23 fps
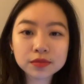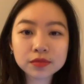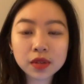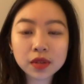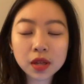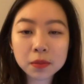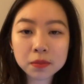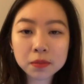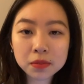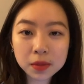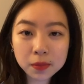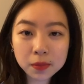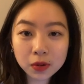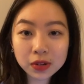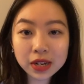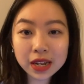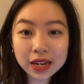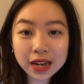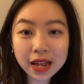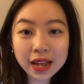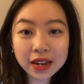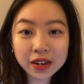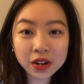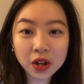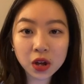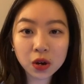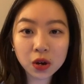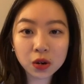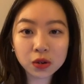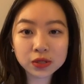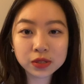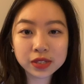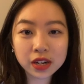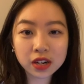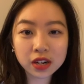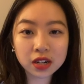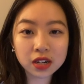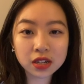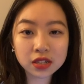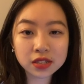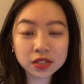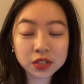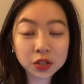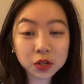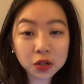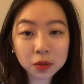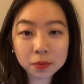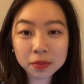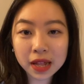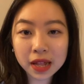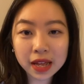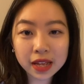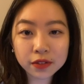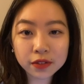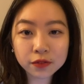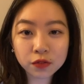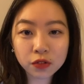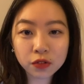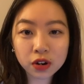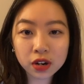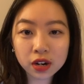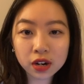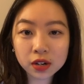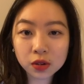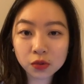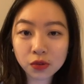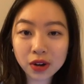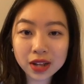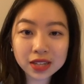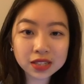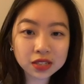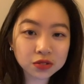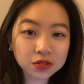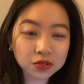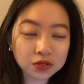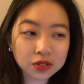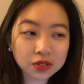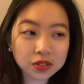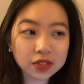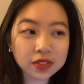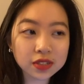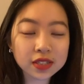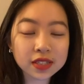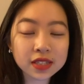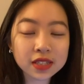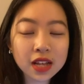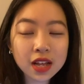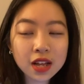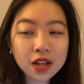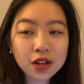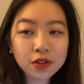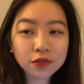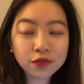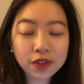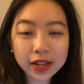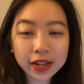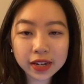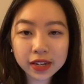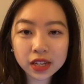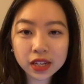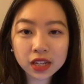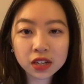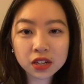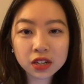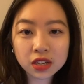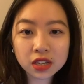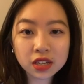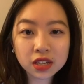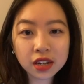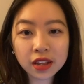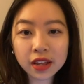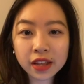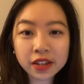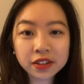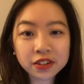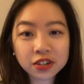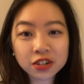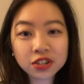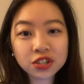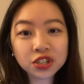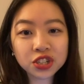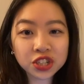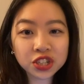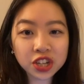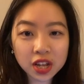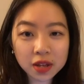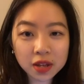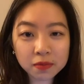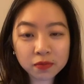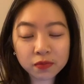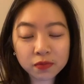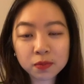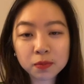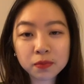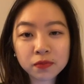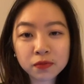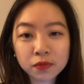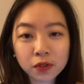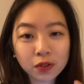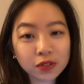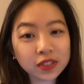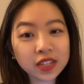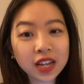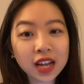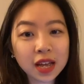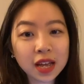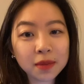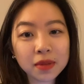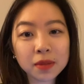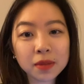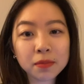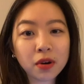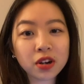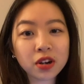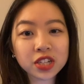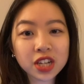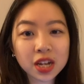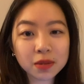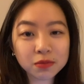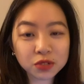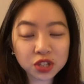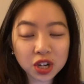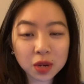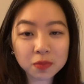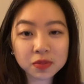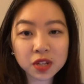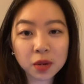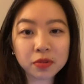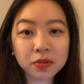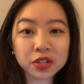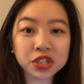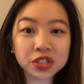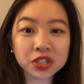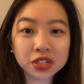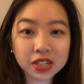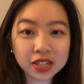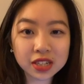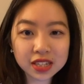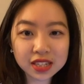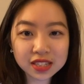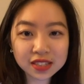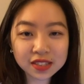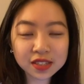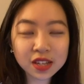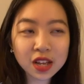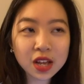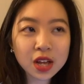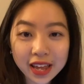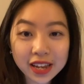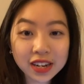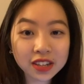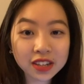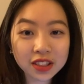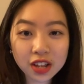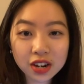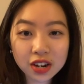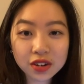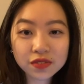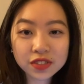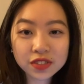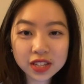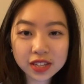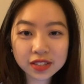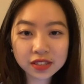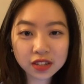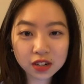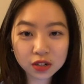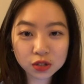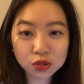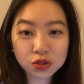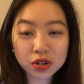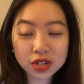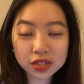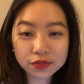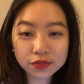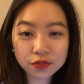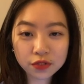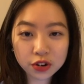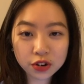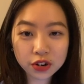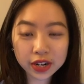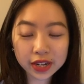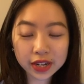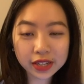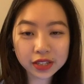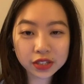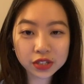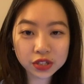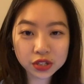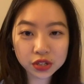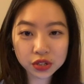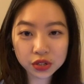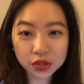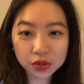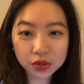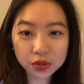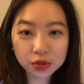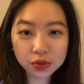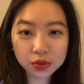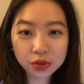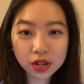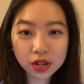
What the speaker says: People that I know, they're still applying for grad schools, finding good internship, full-time and part-time jobs opportunities. And a lot of things are transferring to